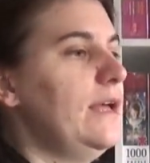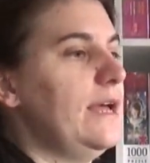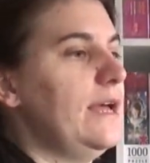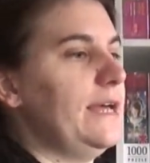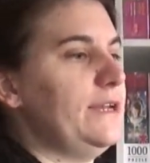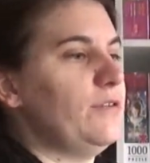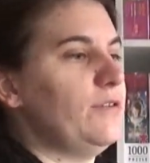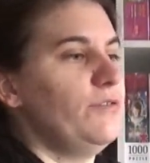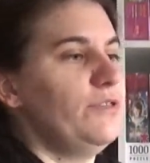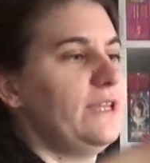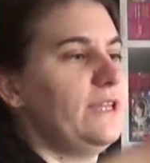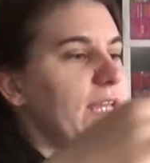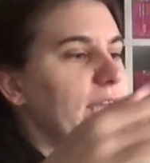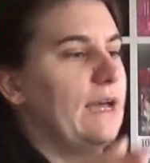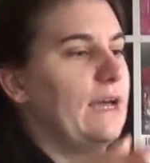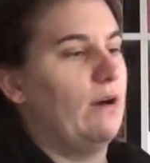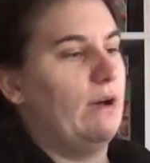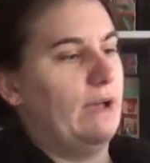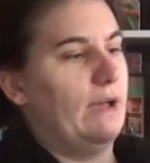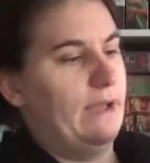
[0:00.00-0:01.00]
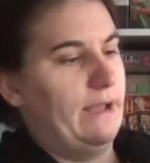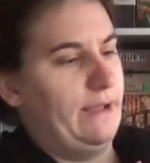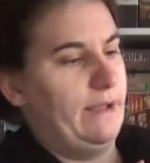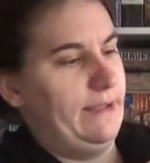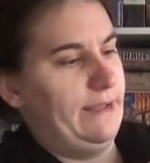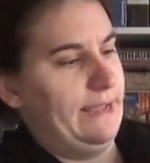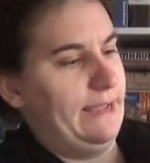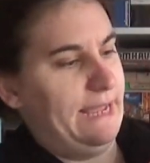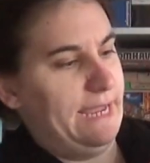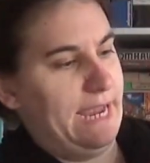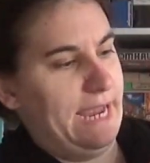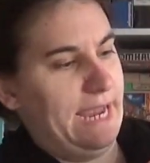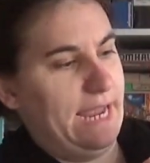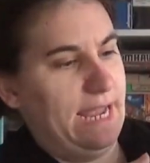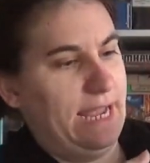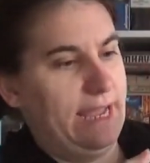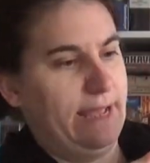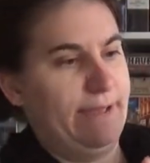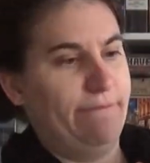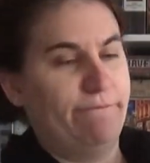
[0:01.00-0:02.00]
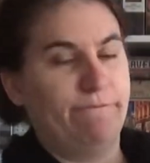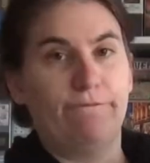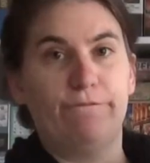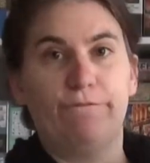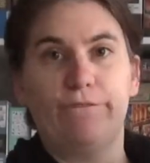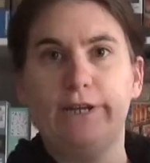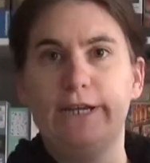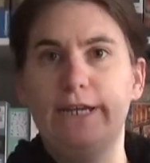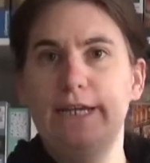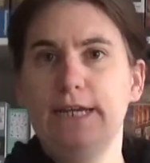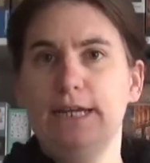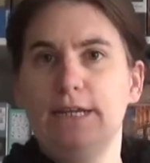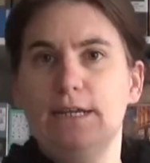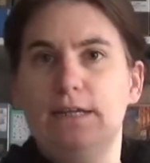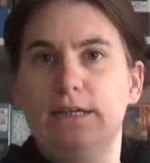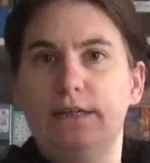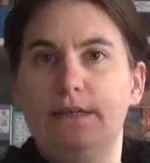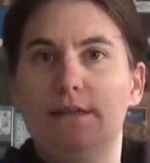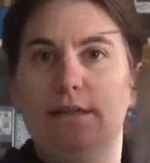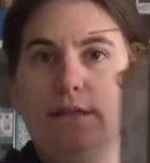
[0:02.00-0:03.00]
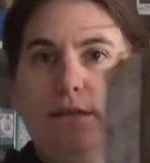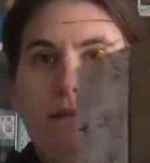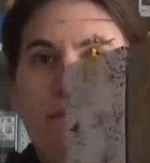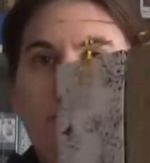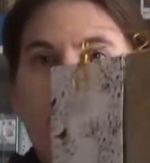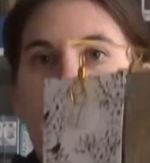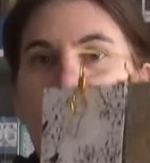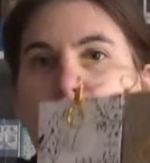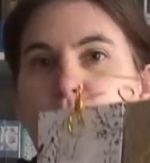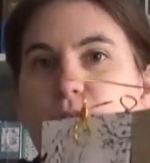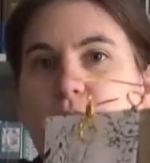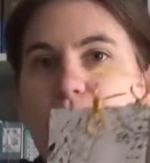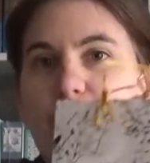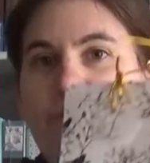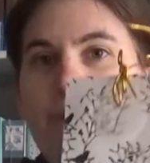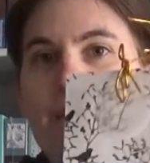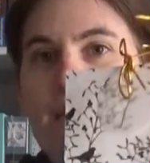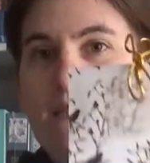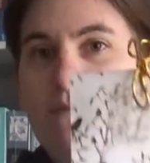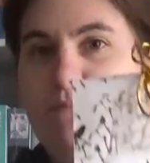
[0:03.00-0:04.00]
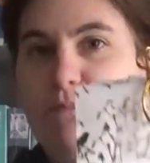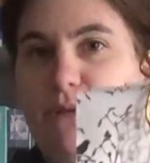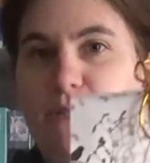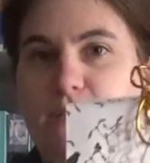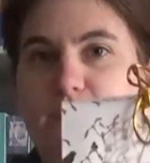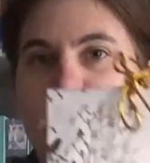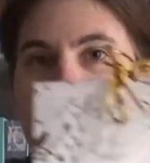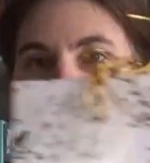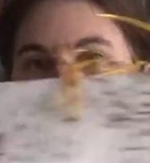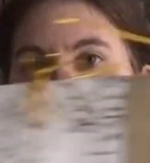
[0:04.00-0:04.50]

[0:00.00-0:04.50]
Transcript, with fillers: I don't think every bag will fit, but